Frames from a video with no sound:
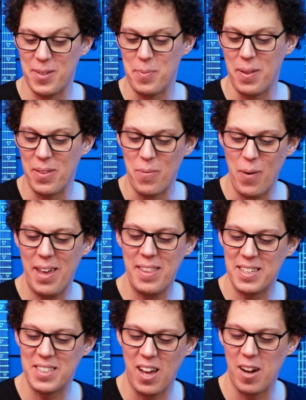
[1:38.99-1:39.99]
but the way
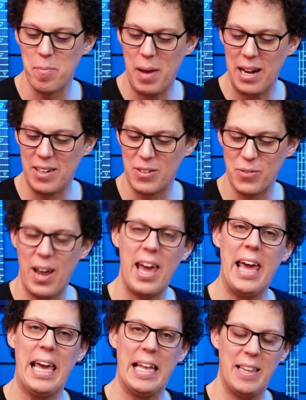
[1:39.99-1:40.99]
this gunmetal
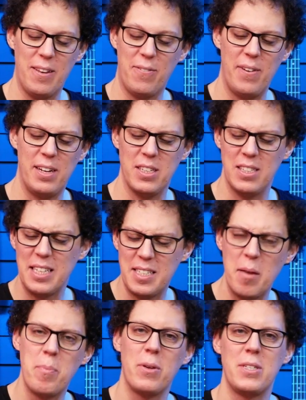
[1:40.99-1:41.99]
grey and this finish, these
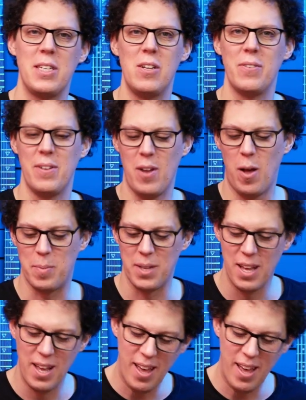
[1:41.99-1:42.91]
simple silver knobs,